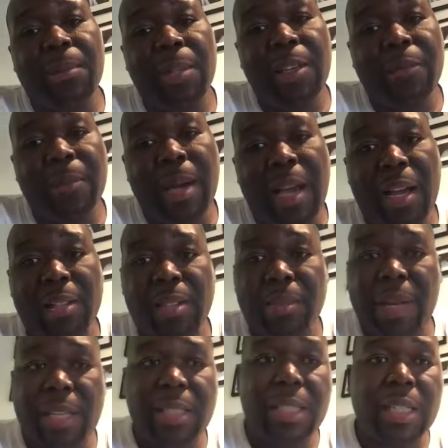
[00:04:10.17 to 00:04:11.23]
I'm leaving my house
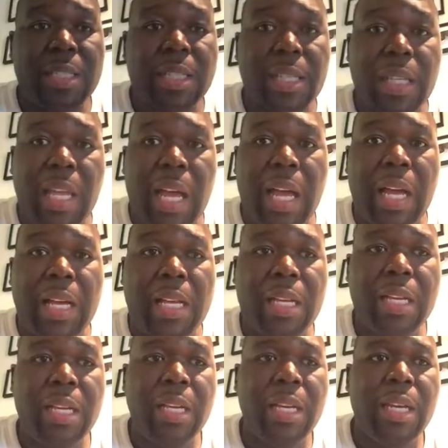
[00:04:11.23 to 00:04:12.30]
about 6 o'clock
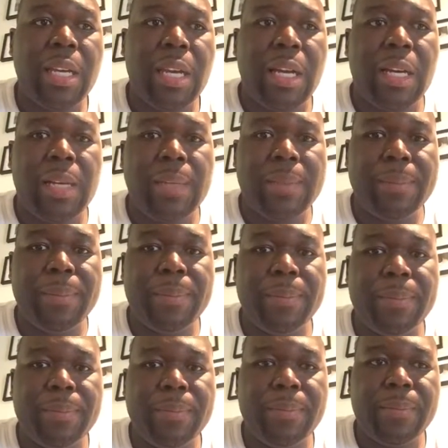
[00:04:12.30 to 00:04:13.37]
to
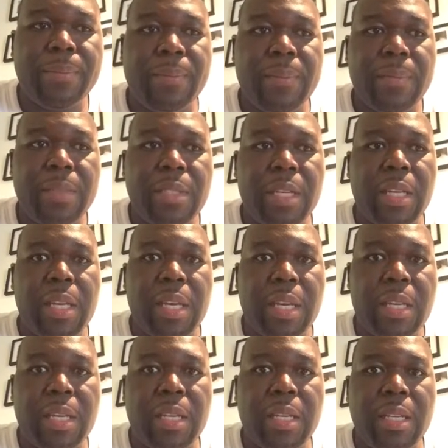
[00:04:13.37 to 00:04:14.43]

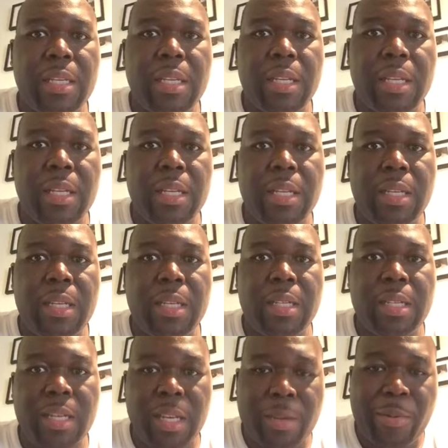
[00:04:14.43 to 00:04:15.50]
get ready
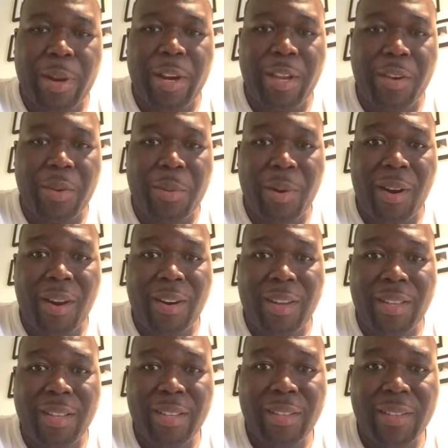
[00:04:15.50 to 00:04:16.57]
to go
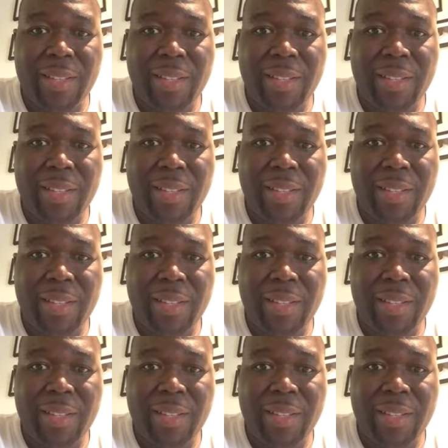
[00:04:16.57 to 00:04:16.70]
party.